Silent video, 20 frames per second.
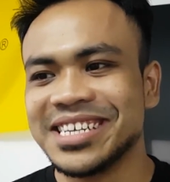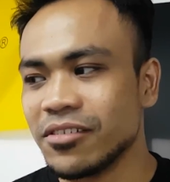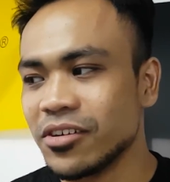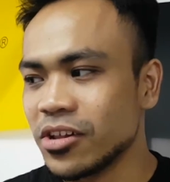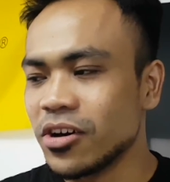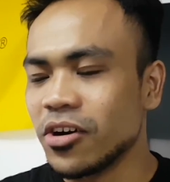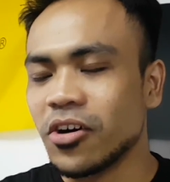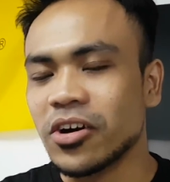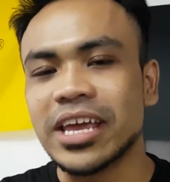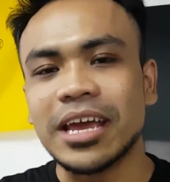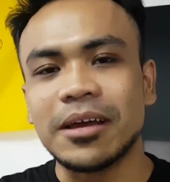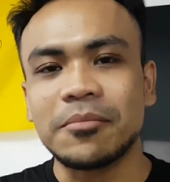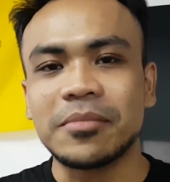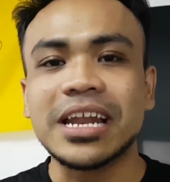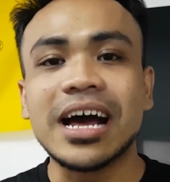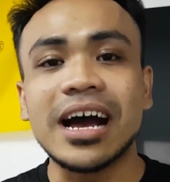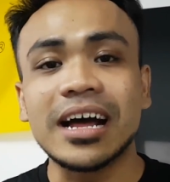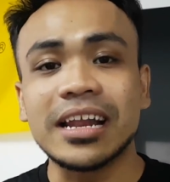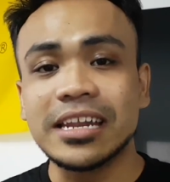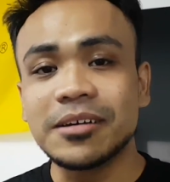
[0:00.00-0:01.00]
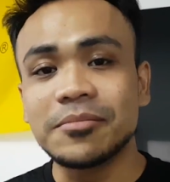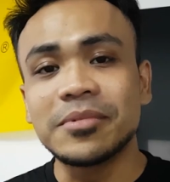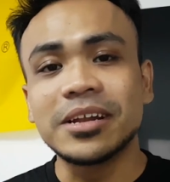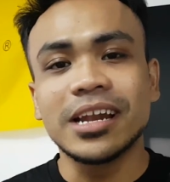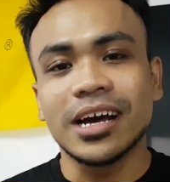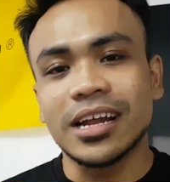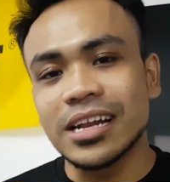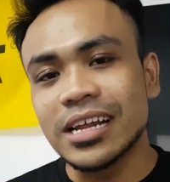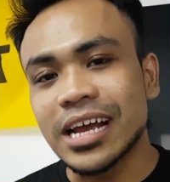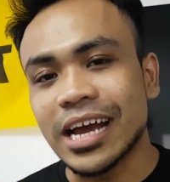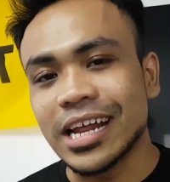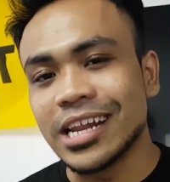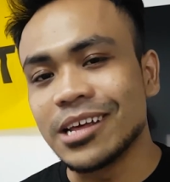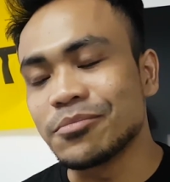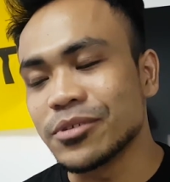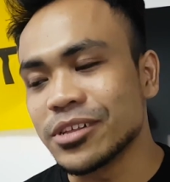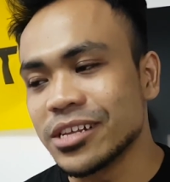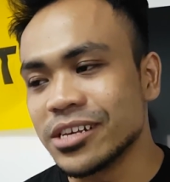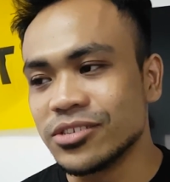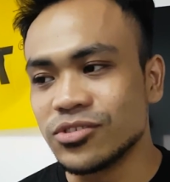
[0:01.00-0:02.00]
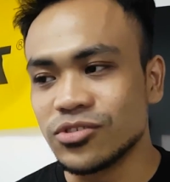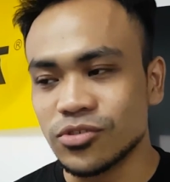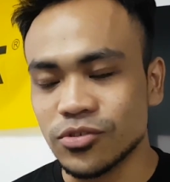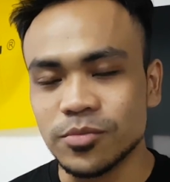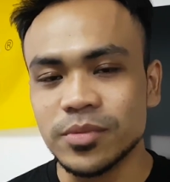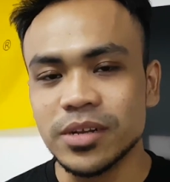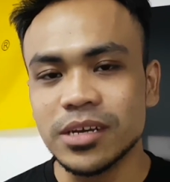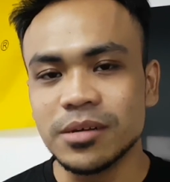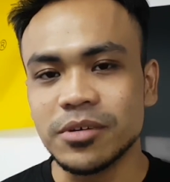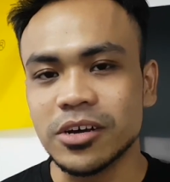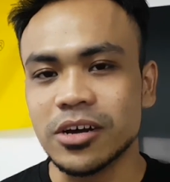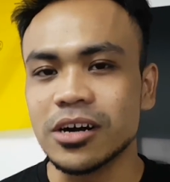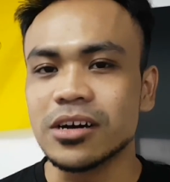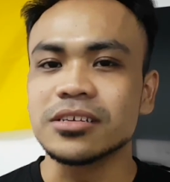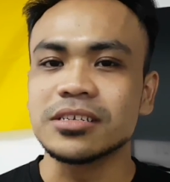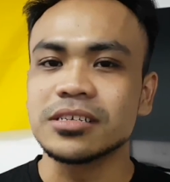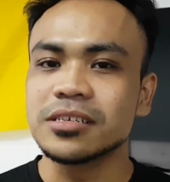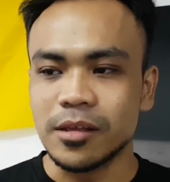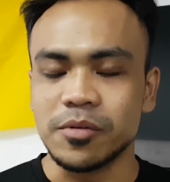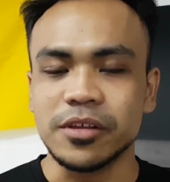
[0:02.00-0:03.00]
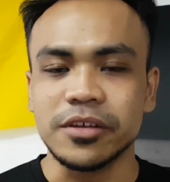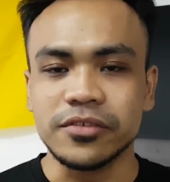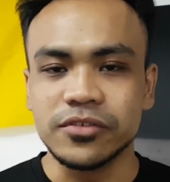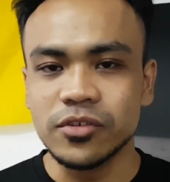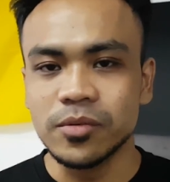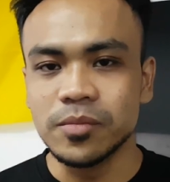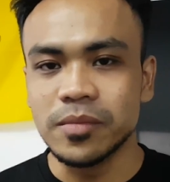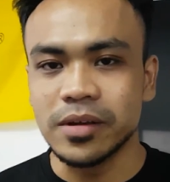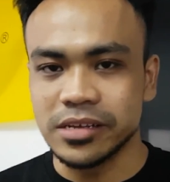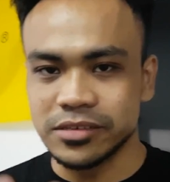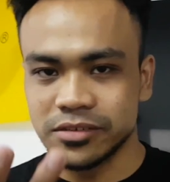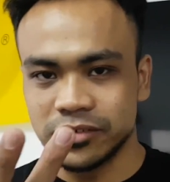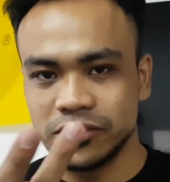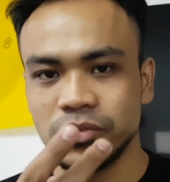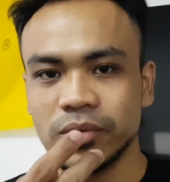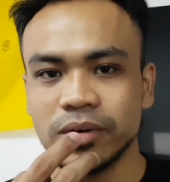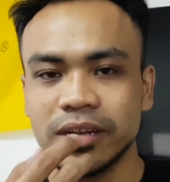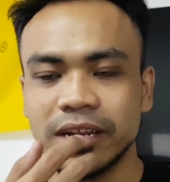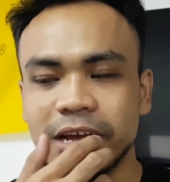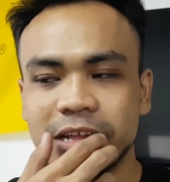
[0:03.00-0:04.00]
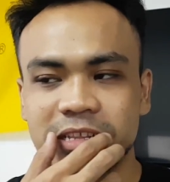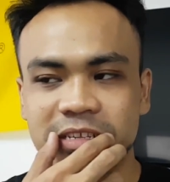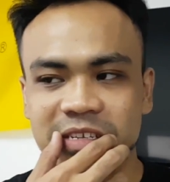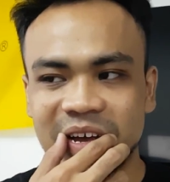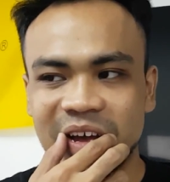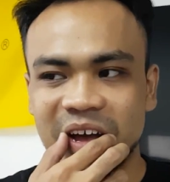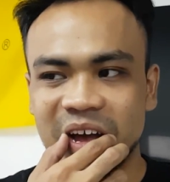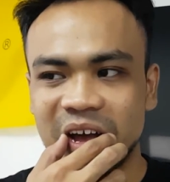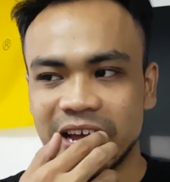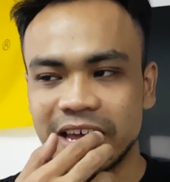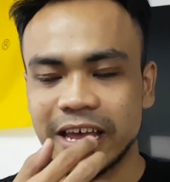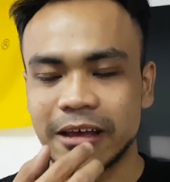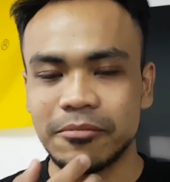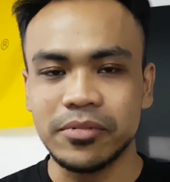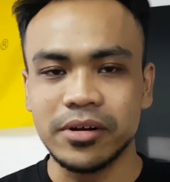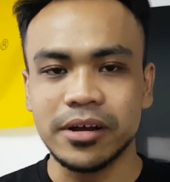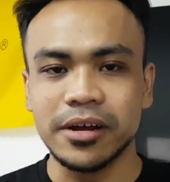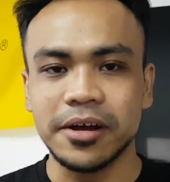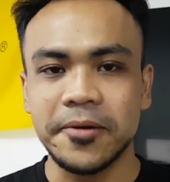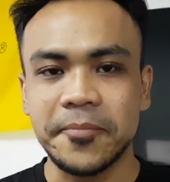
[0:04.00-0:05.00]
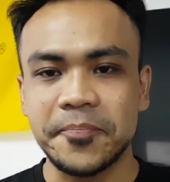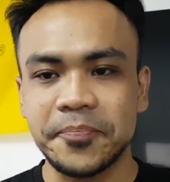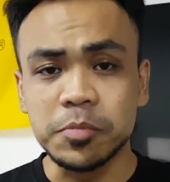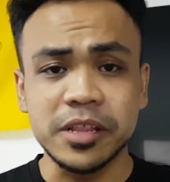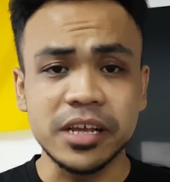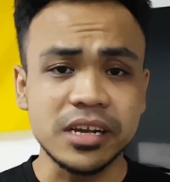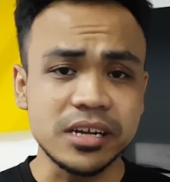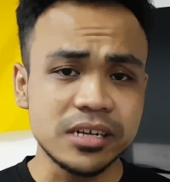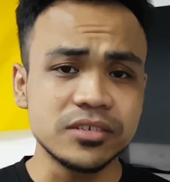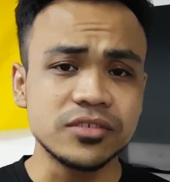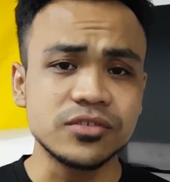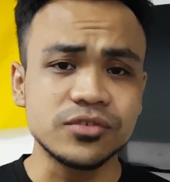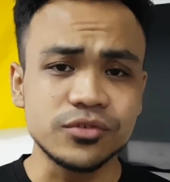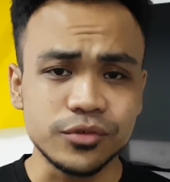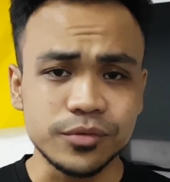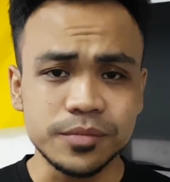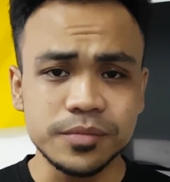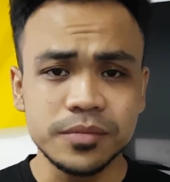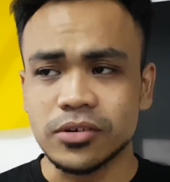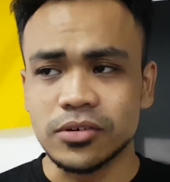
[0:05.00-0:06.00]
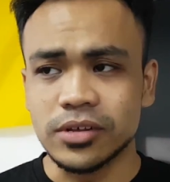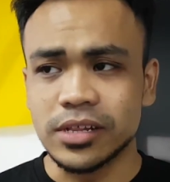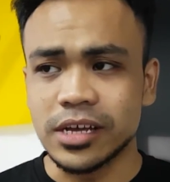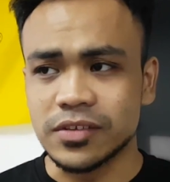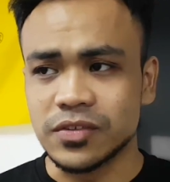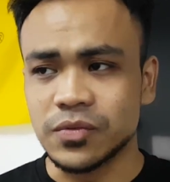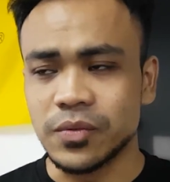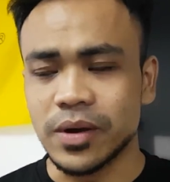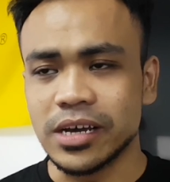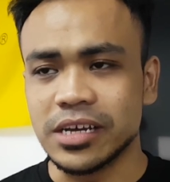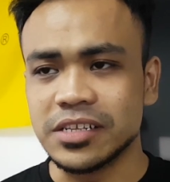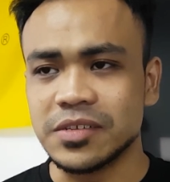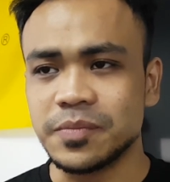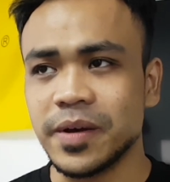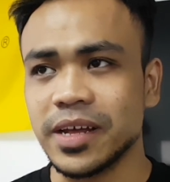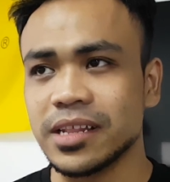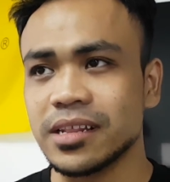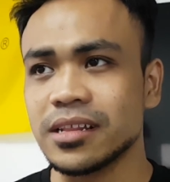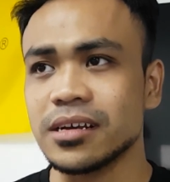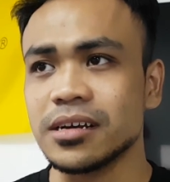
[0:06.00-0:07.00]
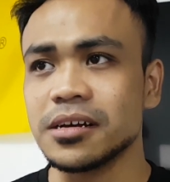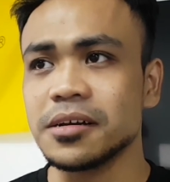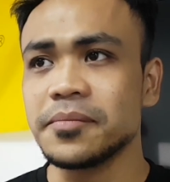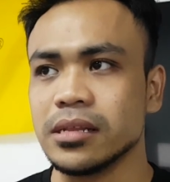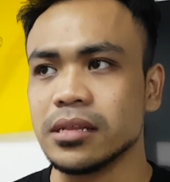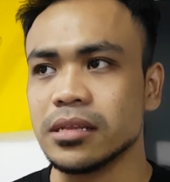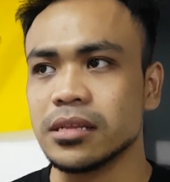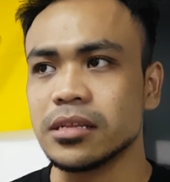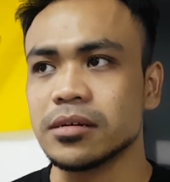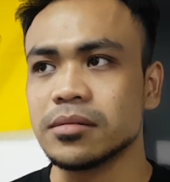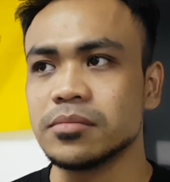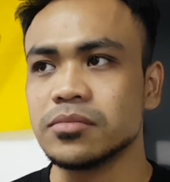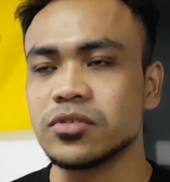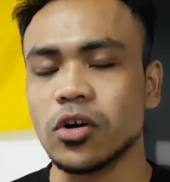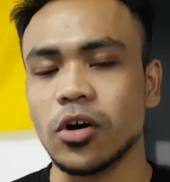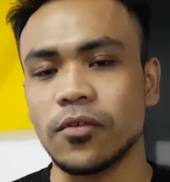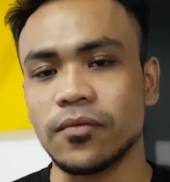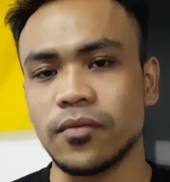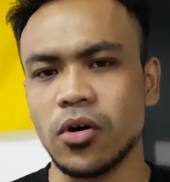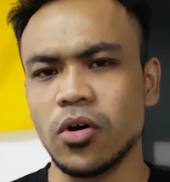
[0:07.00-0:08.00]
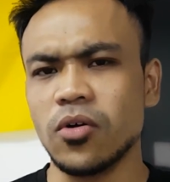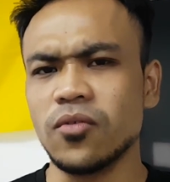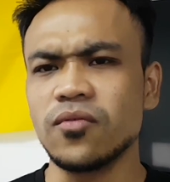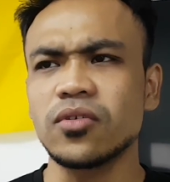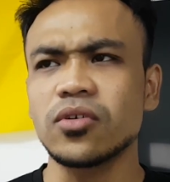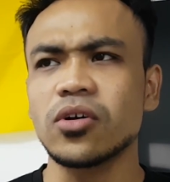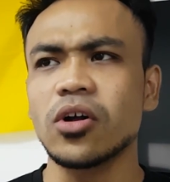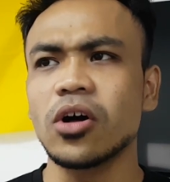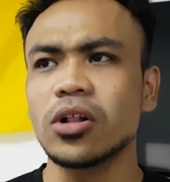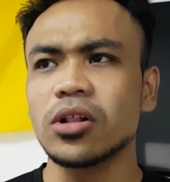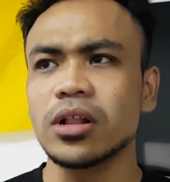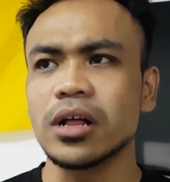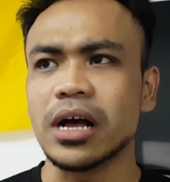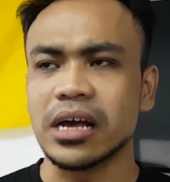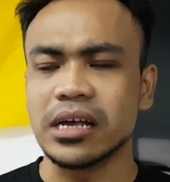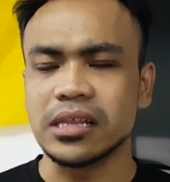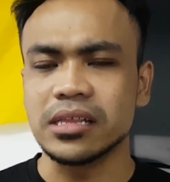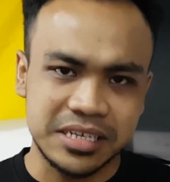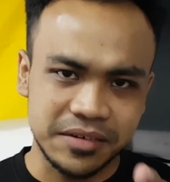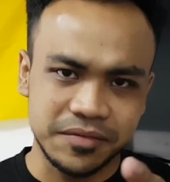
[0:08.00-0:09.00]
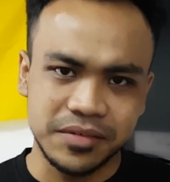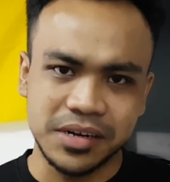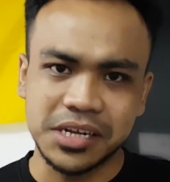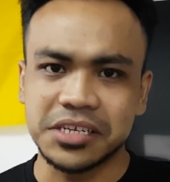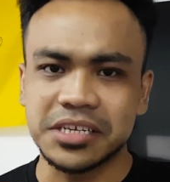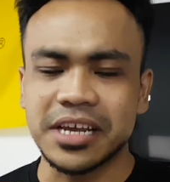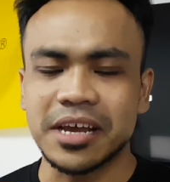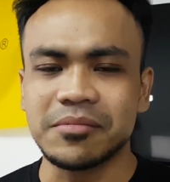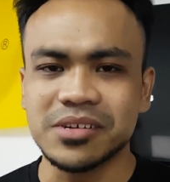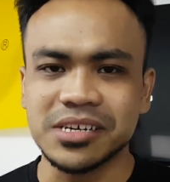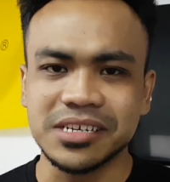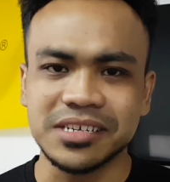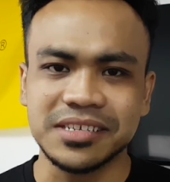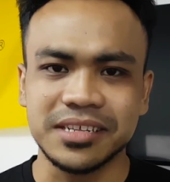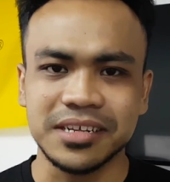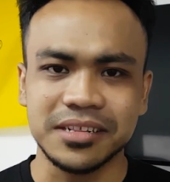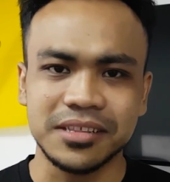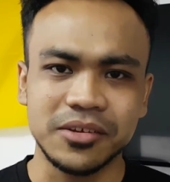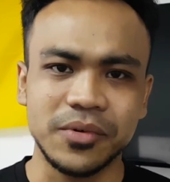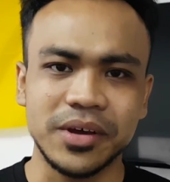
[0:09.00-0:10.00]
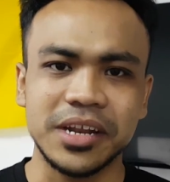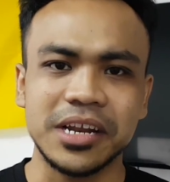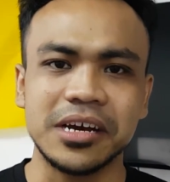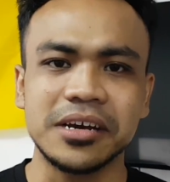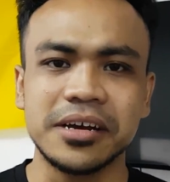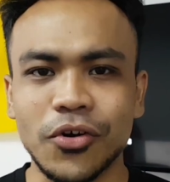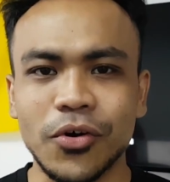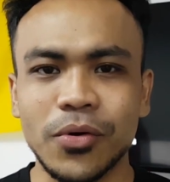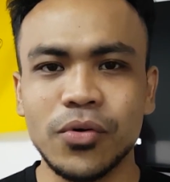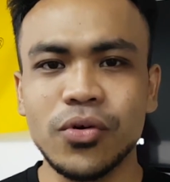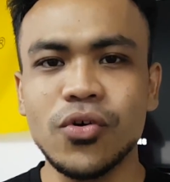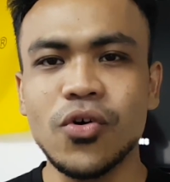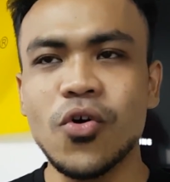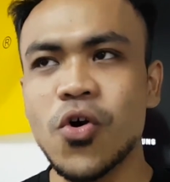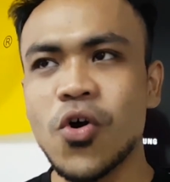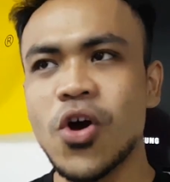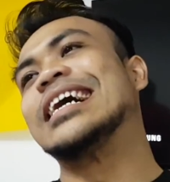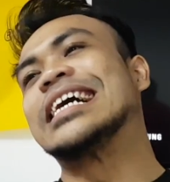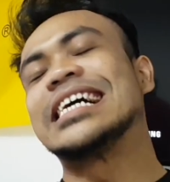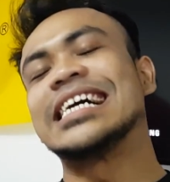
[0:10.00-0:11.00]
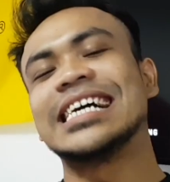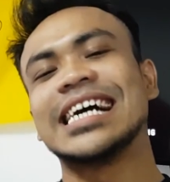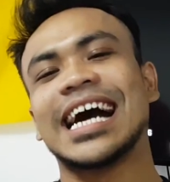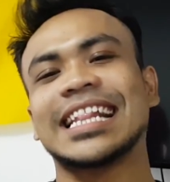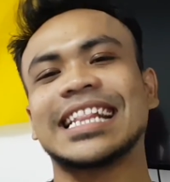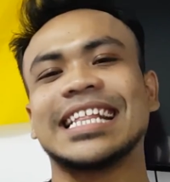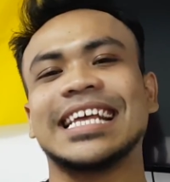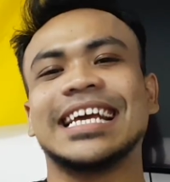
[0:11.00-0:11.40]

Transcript: Even though okay, menang, dia menang dekat dia punya zoom dia, because dia punya zoom is dual lens camera optical zoom. So that's why it's better. In terms of overall, S7 Edge camera is still the winner. So lega